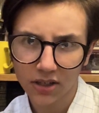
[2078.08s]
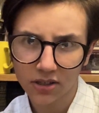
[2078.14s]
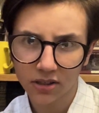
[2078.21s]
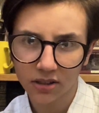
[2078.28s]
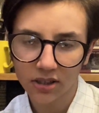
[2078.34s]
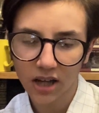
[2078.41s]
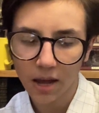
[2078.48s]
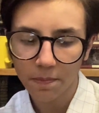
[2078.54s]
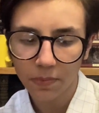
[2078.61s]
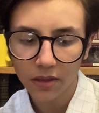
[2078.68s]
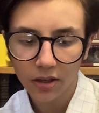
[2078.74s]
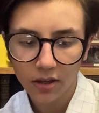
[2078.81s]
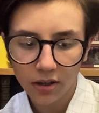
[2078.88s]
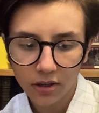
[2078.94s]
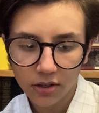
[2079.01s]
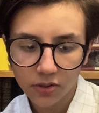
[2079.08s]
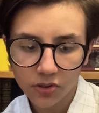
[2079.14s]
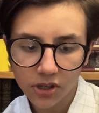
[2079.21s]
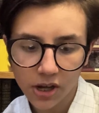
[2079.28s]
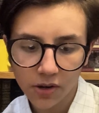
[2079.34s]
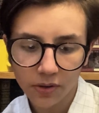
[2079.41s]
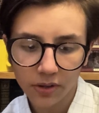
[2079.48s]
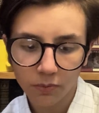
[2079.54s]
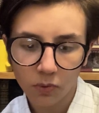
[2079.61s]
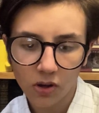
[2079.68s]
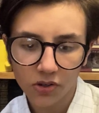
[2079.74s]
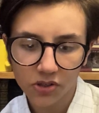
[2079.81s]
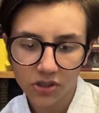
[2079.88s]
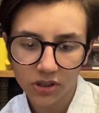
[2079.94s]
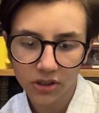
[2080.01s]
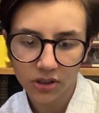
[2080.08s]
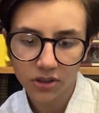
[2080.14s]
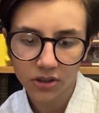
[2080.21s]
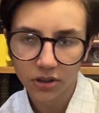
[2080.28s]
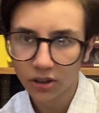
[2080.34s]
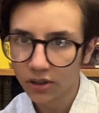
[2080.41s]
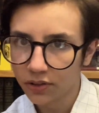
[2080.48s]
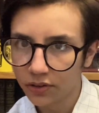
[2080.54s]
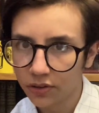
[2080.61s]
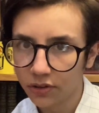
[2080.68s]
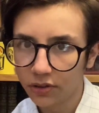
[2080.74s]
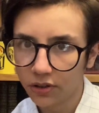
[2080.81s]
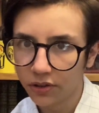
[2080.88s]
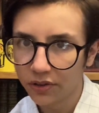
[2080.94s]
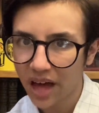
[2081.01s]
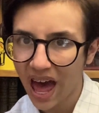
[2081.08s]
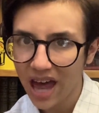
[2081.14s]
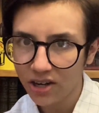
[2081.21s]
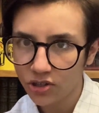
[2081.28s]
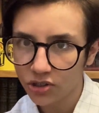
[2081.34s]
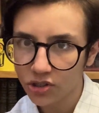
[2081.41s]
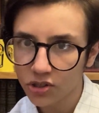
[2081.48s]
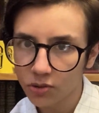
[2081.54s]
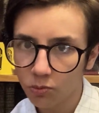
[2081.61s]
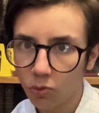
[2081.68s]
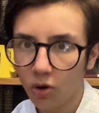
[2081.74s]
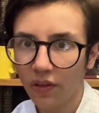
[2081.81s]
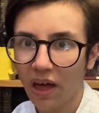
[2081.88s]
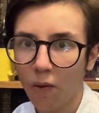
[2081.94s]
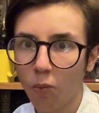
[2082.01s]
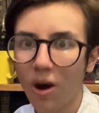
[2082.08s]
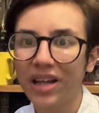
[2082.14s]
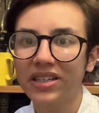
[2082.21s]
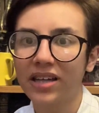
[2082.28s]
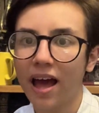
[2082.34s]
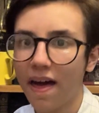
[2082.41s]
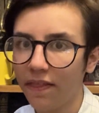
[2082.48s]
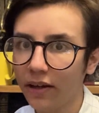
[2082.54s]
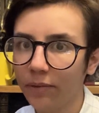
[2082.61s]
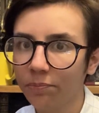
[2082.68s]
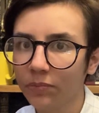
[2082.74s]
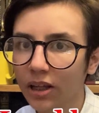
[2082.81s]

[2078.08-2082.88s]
at the time. So it was that the Hedgers wore their white heather,